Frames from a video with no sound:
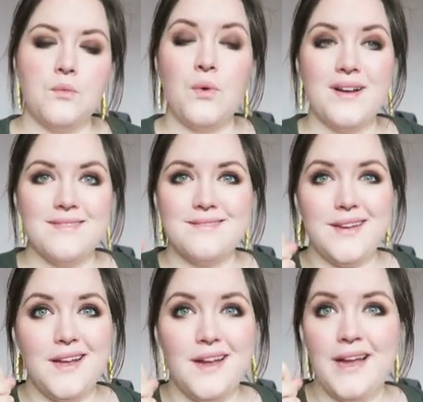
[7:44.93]
One,
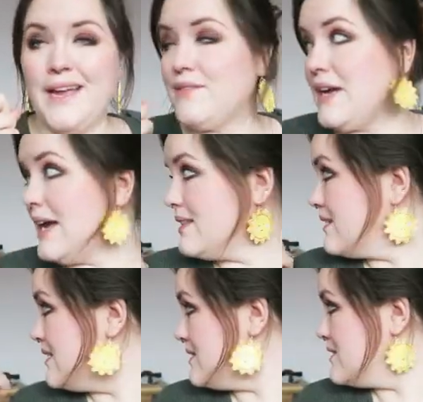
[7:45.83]
I have a hat
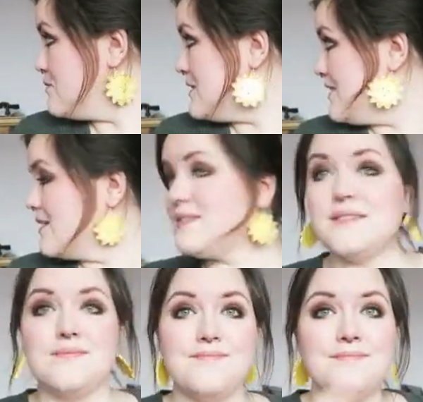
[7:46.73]
that needs to be done.
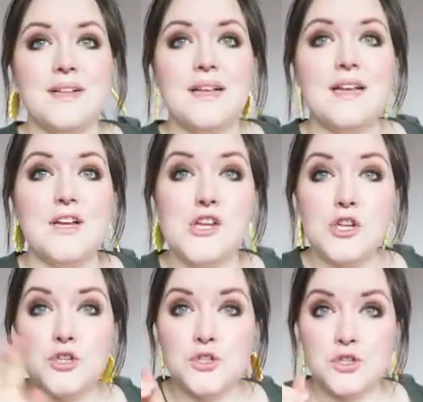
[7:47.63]

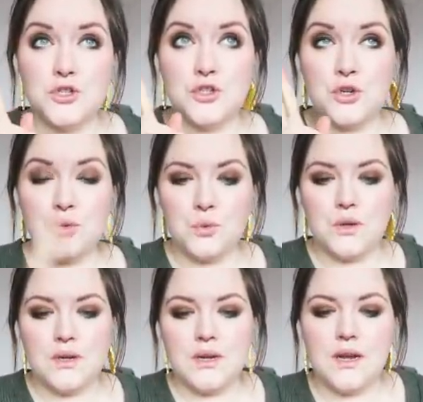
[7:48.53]

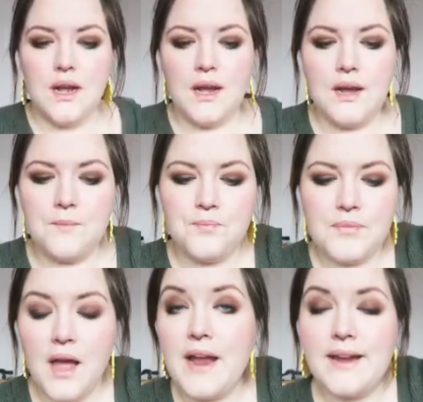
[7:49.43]
Do
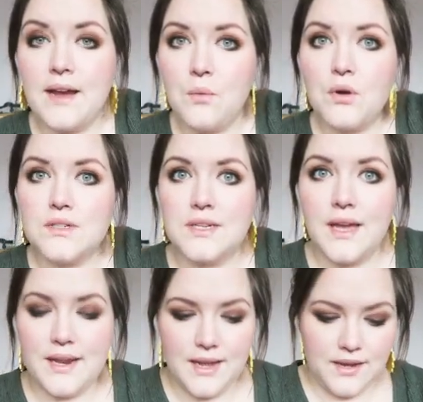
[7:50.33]
um, I now want to
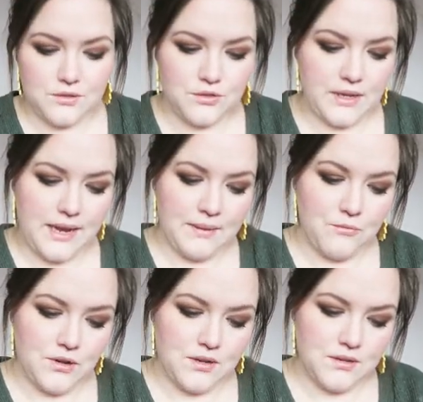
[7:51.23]
get an extra
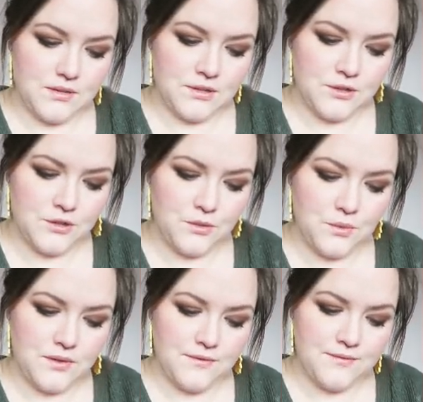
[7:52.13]
camera to
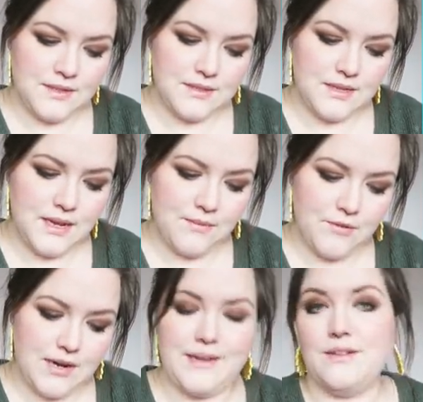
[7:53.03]
do fancy
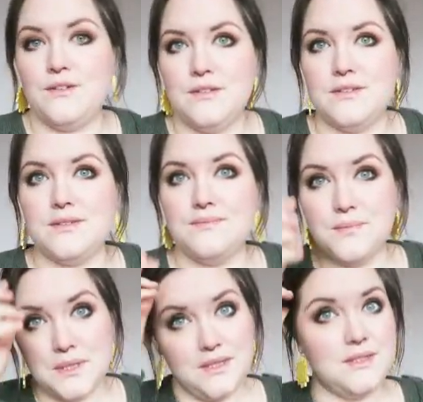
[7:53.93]
camera angles
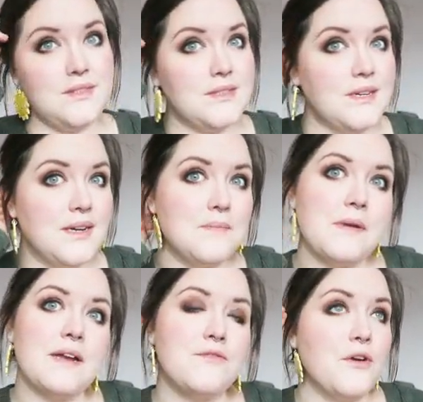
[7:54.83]
because uh,
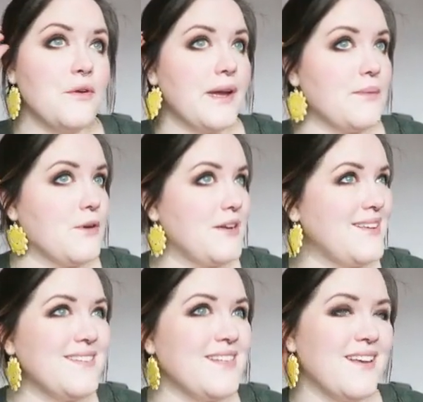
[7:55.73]
my phone camera
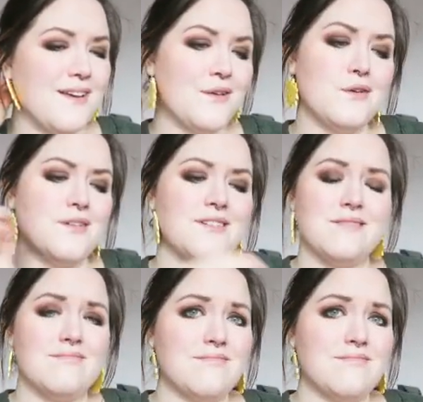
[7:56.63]
isn't that good.